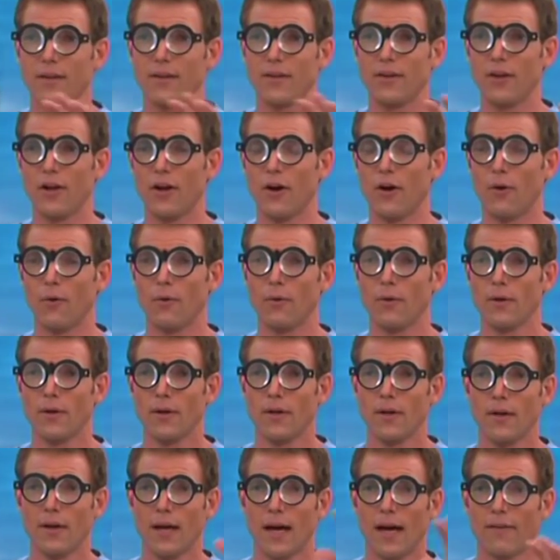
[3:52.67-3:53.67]
you know,
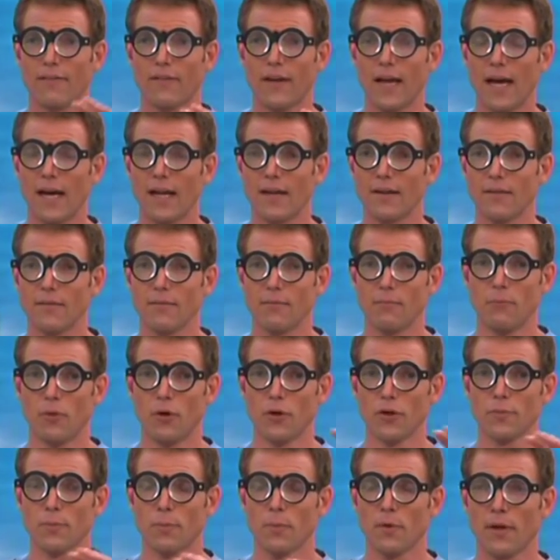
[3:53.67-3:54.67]
I've got
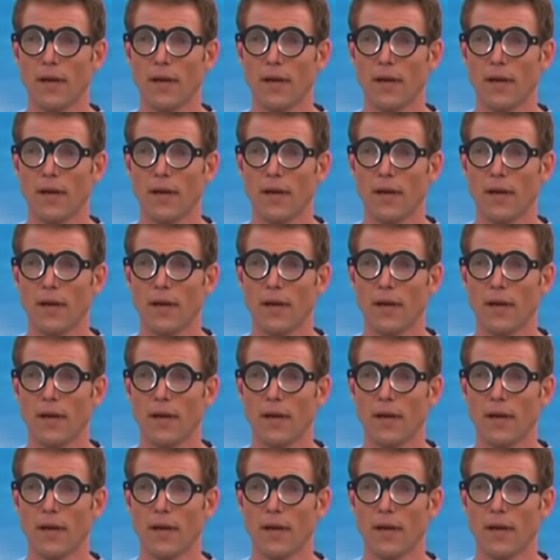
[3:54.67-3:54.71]
multiple